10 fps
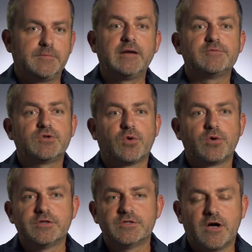My name is
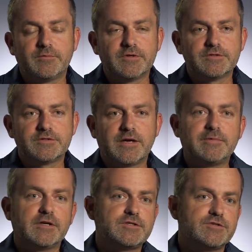Corey Chalmers. I'm
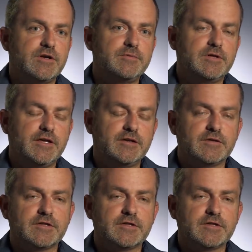an extreme cleaner